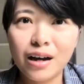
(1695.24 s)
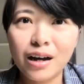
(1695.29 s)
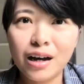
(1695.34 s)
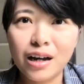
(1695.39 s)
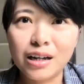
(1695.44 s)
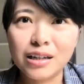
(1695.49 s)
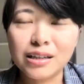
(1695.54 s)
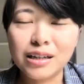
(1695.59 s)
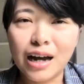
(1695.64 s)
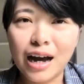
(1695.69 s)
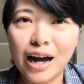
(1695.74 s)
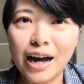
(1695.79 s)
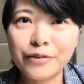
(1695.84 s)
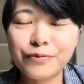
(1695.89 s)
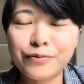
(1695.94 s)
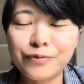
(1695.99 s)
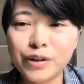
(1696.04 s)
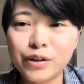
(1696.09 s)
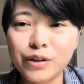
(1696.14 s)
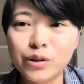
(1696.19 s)
and I
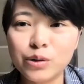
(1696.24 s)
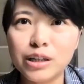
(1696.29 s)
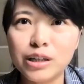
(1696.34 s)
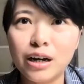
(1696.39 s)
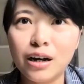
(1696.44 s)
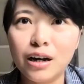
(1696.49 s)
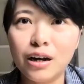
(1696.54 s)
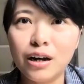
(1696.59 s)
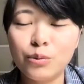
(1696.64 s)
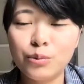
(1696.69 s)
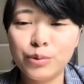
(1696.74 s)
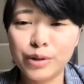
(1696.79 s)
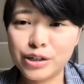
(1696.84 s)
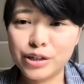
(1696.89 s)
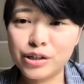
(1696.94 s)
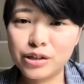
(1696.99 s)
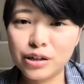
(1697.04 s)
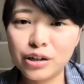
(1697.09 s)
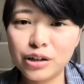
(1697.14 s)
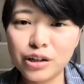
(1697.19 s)
feel the
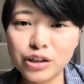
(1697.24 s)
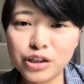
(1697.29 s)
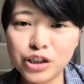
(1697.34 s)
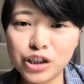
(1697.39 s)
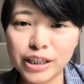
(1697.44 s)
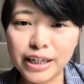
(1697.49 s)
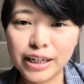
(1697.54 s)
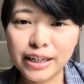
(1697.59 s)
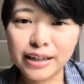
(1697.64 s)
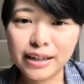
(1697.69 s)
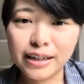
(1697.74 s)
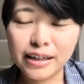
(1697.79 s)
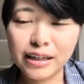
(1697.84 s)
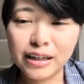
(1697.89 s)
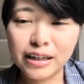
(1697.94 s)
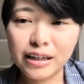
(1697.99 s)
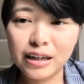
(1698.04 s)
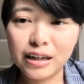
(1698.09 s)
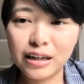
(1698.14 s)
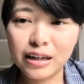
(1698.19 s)
research
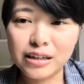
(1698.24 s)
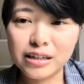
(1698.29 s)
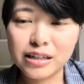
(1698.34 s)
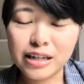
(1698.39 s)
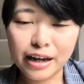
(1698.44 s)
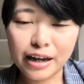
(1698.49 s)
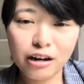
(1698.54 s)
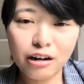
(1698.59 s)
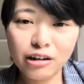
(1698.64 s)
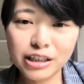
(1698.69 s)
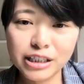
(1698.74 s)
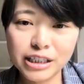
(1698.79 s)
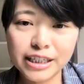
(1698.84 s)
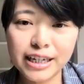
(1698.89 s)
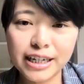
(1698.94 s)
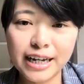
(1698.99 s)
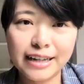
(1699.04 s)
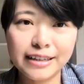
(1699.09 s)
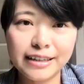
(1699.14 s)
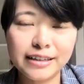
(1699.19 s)
in
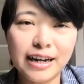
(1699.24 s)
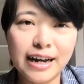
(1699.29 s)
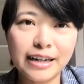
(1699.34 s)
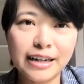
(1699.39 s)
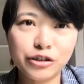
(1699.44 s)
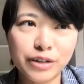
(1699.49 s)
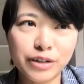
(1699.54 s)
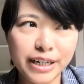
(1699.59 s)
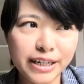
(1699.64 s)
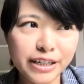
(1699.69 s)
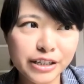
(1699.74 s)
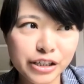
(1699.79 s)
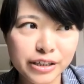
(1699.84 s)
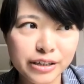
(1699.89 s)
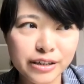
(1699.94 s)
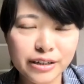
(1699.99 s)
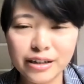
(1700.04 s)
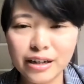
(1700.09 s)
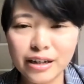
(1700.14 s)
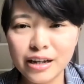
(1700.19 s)
psychology and
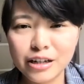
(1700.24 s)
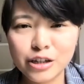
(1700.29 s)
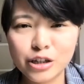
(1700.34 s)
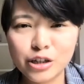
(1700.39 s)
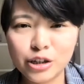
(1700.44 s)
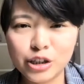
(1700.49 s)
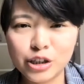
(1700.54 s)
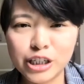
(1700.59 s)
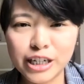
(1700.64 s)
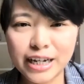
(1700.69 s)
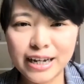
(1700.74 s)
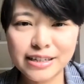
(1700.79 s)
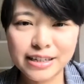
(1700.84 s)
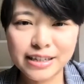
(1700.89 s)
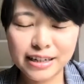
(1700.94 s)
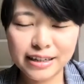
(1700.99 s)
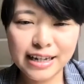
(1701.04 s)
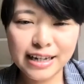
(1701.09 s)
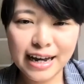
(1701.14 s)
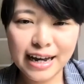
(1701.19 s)
education
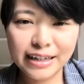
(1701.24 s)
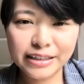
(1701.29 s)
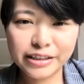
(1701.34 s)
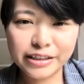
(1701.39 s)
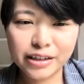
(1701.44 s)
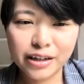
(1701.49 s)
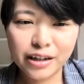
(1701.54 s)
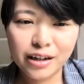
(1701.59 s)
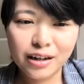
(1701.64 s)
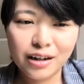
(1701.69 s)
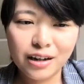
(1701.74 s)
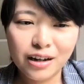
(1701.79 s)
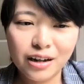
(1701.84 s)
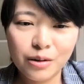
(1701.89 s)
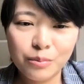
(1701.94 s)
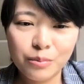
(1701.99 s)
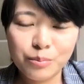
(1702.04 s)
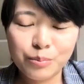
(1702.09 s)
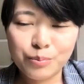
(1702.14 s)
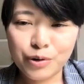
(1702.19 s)
suggested that
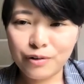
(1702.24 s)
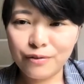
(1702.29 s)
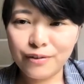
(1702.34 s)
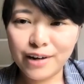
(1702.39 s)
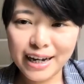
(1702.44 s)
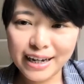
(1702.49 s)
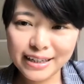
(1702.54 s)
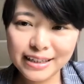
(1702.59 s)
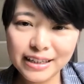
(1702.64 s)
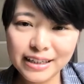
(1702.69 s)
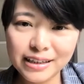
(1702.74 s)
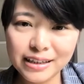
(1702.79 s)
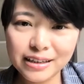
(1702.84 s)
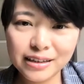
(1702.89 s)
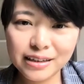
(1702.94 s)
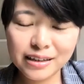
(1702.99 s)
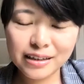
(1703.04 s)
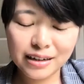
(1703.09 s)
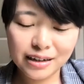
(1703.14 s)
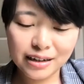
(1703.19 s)

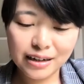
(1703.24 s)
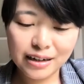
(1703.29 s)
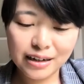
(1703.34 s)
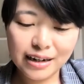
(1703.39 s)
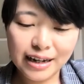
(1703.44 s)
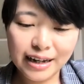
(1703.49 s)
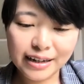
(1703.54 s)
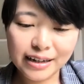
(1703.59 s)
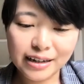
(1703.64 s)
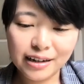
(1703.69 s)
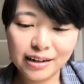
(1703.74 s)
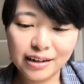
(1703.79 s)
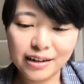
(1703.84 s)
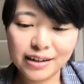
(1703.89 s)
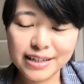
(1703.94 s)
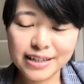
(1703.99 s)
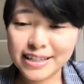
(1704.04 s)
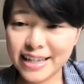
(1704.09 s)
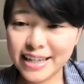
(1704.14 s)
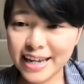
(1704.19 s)
providing like a
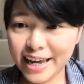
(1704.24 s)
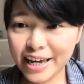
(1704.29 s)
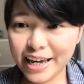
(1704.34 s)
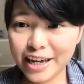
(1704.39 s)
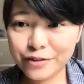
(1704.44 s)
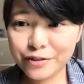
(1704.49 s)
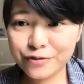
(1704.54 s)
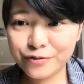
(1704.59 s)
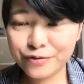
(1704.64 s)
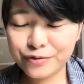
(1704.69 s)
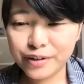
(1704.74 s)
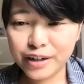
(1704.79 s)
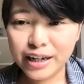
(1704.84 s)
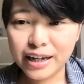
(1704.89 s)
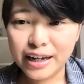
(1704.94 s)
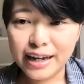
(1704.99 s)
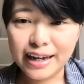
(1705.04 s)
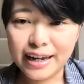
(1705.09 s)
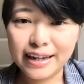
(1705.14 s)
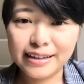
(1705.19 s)
uh, safe
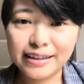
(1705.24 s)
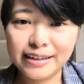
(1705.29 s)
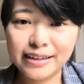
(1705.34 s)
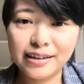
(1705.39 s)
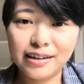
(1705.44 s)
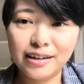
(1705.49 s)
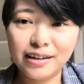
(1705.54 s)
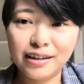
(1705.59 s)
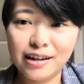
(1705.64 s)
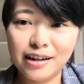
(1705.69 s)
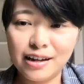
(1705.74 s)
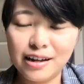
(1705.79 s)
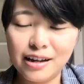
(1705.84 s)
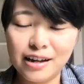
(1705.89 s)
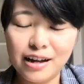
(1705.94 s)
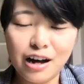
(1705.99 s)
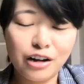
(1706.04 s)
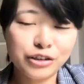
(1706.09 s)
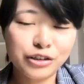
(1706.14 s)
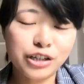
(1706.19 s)
and uh,
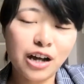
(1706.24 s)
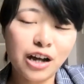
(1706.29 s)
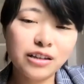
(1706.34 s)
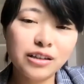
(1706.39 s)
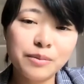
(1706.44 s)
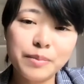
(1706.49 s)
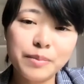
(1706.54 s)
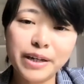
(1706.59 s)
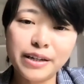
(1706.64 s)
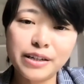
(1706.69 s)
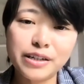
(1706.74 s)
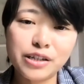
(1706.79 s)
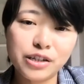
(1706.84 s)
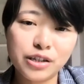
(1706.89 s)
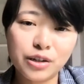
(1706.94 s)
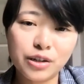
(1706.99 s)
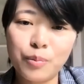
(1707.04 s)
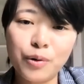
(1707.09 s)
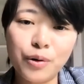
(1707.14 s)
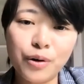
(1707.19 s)
uh autonomous
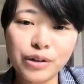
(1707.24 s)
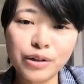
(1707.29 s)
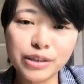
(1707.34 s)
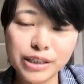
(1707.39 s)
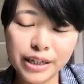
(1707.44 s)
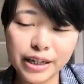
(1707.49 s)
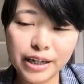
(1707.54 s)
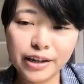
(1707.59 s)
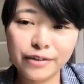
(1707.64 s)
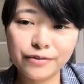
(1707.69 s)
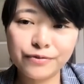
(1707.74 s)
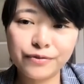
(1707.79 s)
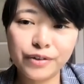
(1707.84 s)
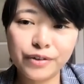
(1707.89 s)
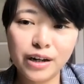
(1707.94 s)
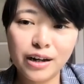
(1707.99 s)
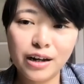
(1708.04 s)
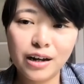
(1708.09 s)
supportive